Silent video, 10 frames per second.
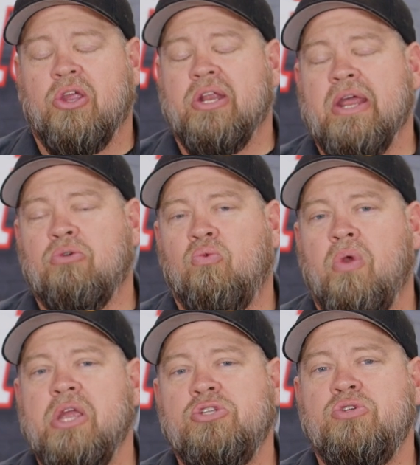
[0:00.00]
are gonna connect
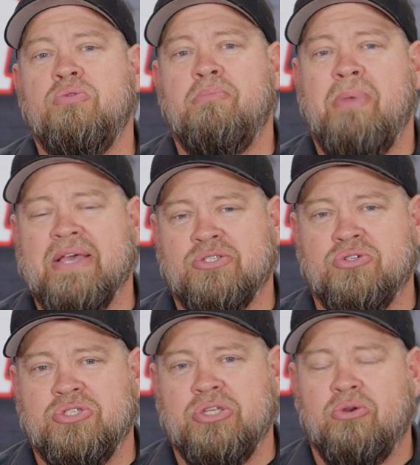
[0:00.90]
right to the
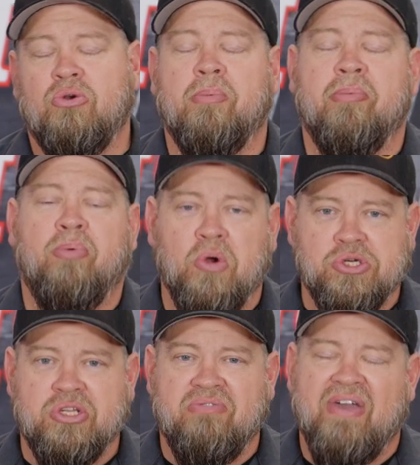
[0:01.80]
master cylinder or
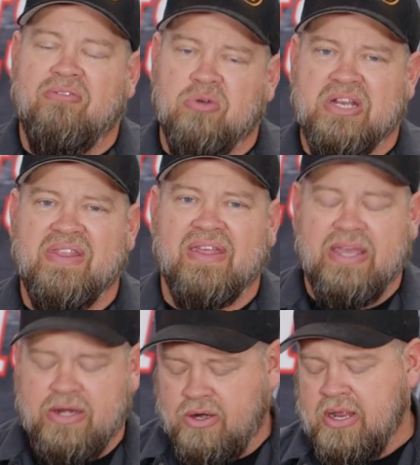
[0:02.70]
proportioning valve, we'll get to that
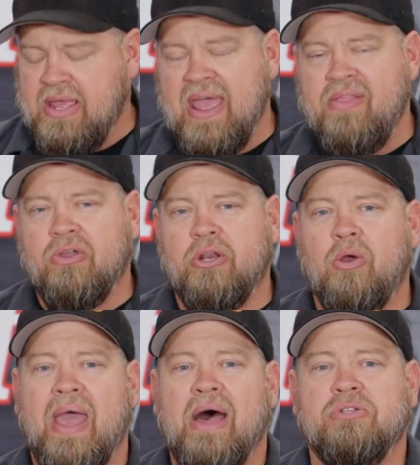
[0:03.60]
later, and they're gonna
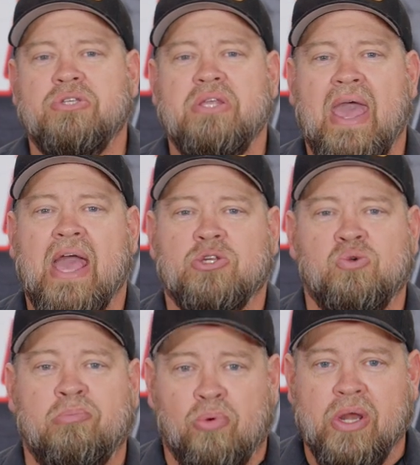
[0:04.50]
go out to the
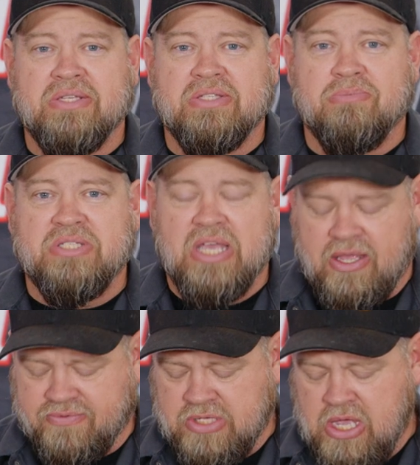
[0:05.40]
actual brakes
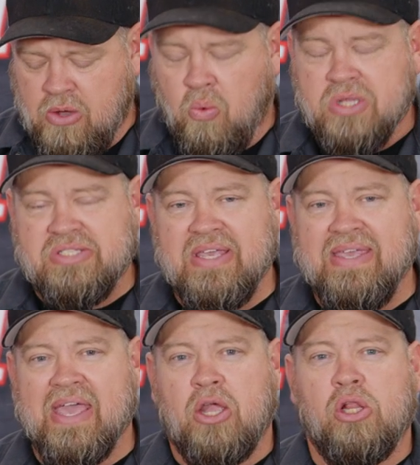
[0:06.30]
themselves. Once they
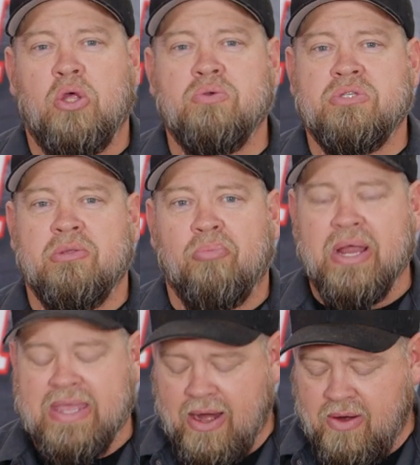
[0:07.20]
get close to the
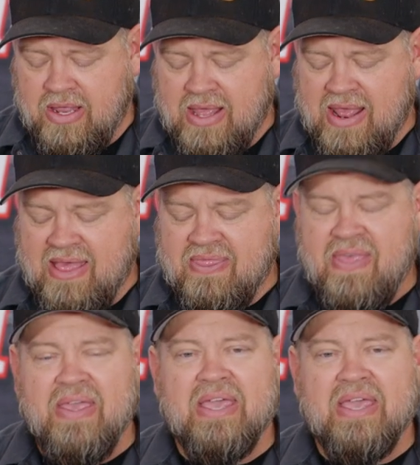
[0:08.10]
brake area, then they